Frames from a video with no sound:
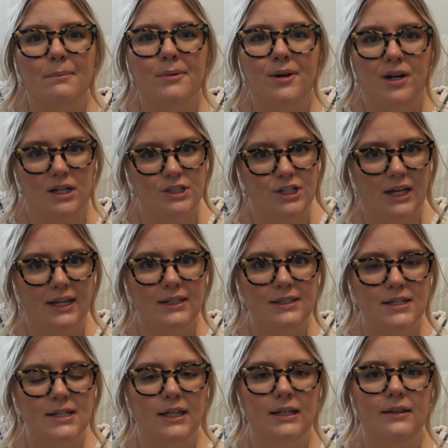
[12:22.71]

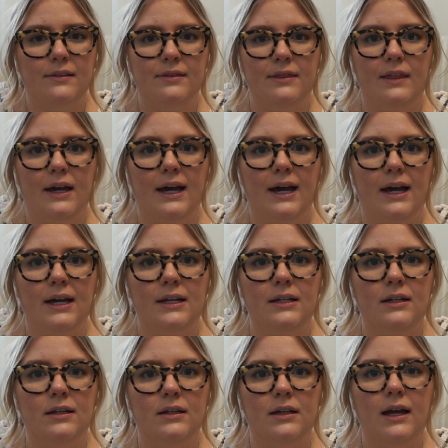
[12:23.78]
project that
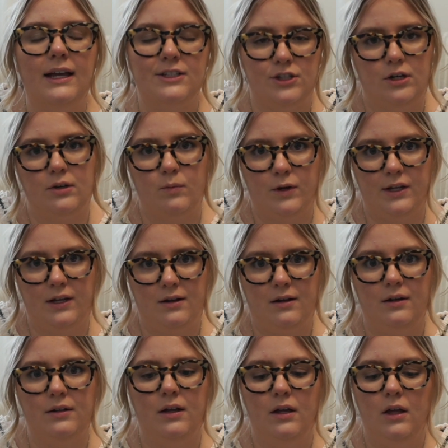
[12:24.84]
I started working
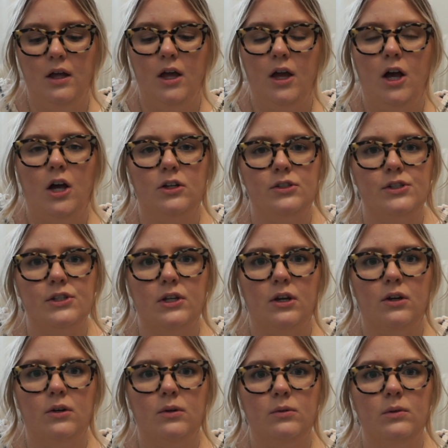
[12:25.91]
on
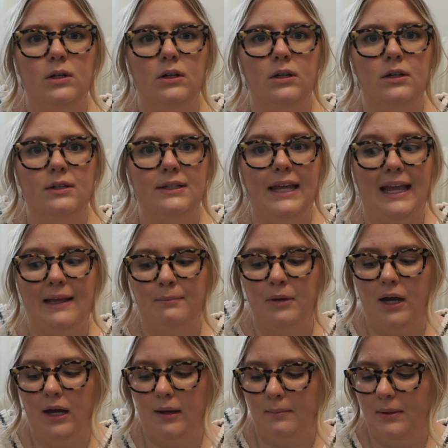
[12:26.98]
also came
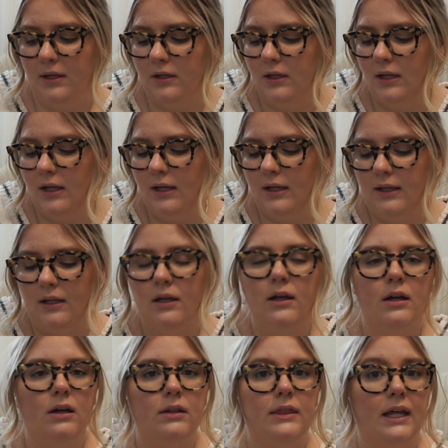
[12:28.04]
up
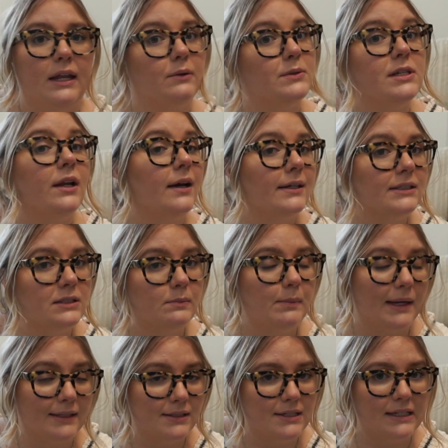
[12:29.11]
that I was not
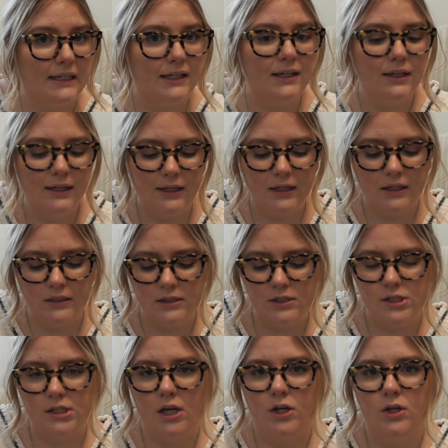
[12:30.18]
expecting.
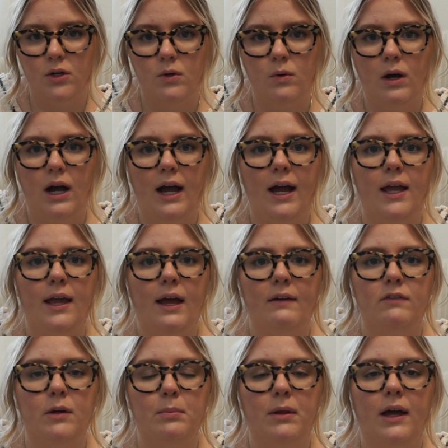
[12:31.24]
So I have
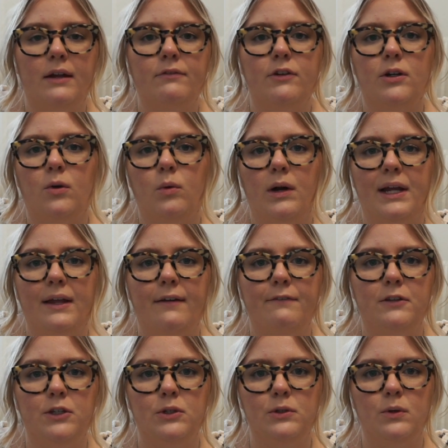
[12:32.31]
applied for quite a
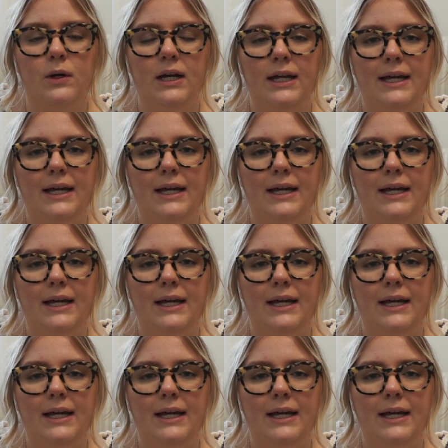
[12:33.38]
few